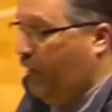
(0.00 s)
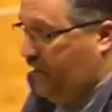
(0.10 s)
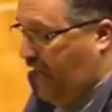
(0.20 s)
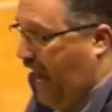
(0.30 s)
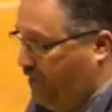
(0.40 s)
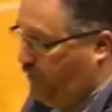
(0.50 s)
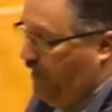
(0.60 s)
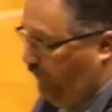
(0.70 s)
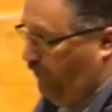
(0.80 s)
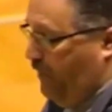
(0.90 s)
has
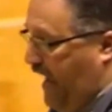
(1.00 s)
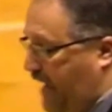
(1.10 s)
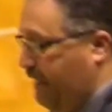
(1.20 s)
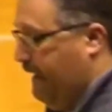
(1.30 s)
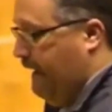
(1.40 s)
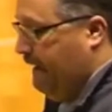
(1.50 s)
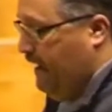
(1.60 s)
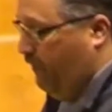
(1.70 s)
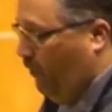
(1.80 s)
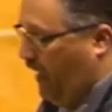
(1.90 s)
been for me,
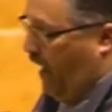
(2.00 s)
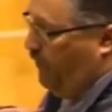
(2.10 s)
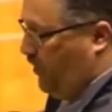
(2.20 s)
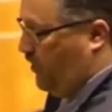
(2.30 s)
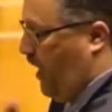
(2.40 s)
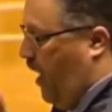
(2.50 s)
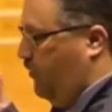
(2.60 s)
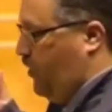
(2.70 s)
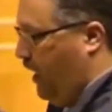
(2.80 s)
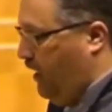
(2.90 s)
even when I was just
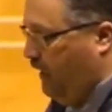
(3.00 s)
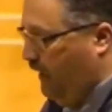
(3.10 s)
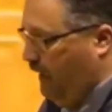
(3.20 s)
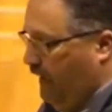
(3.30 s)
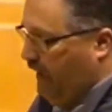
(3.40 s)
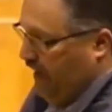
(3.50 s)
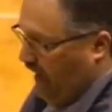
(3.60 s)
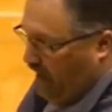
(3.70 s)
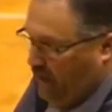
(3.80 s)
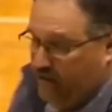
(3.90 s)
coaching,
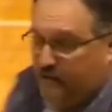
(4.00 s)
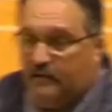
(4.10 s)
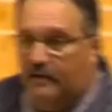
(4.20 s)
is